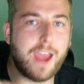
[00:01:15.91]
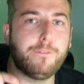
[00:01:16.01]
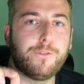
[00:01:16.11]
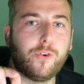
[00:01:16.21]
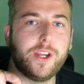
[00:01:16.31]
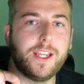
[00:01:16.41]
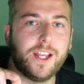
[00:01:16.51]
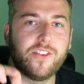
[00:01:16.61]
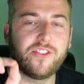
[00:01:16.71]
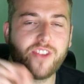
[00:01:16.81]

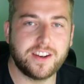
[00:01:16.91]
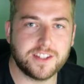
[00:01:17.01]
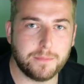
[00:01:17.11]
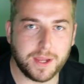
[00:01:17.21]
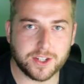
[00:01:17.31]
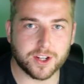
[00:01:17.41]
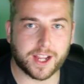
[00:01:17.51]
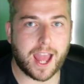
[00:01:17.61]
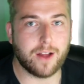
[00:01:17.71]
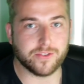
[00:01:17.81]
Every centimeter
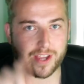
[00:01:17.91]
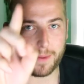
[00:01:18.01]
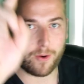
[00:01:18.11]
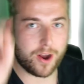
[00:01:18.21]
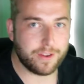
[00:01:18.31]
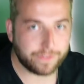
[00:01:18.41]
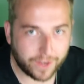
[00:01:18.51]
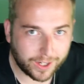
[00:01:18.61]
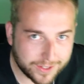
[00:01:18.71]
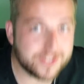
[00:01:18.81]
counts, am I right,
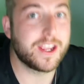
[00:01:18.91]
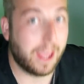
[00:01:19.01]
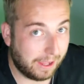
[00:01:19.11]
fellas?